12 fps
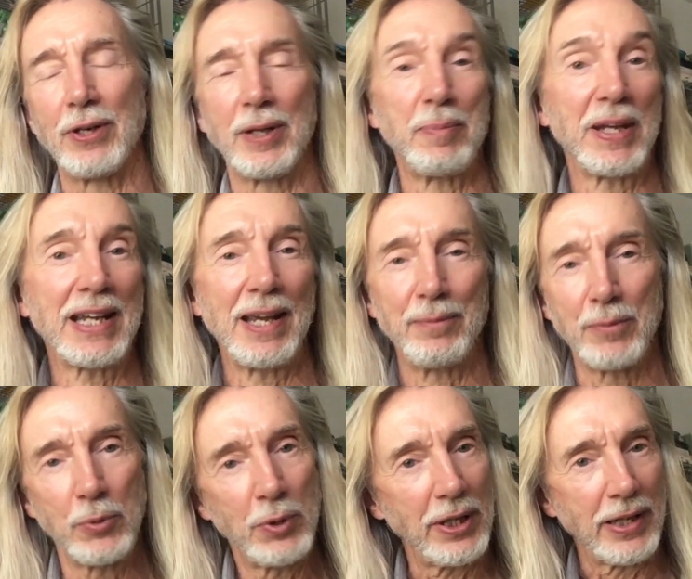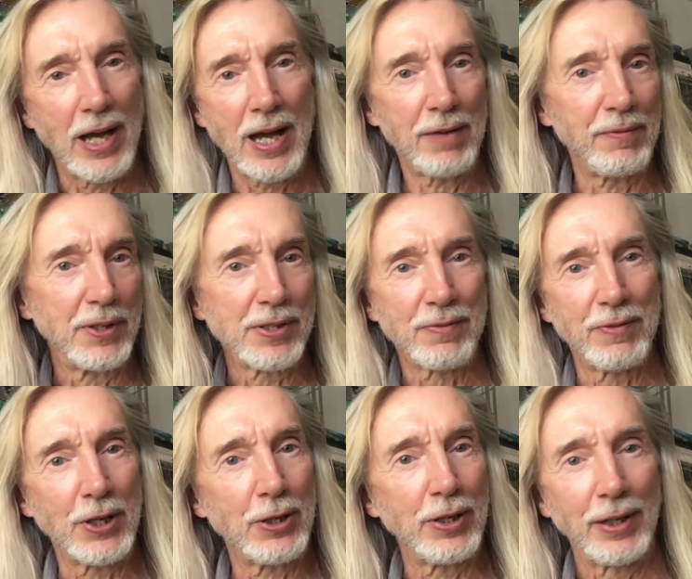And it became really obvious
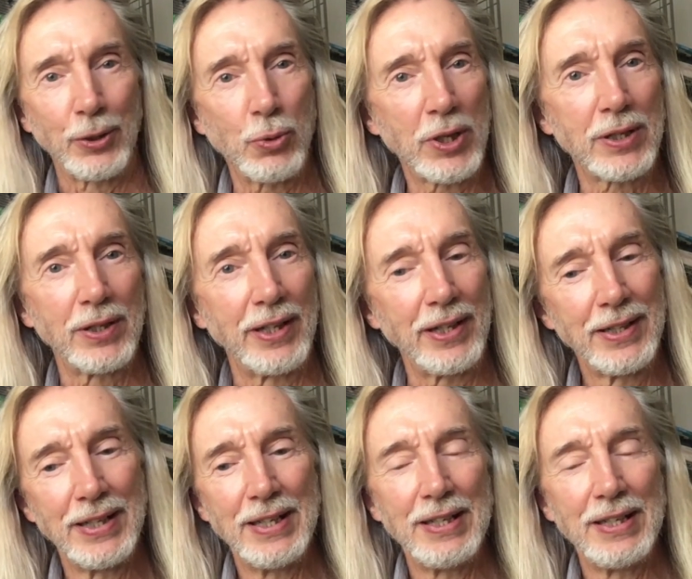very quickly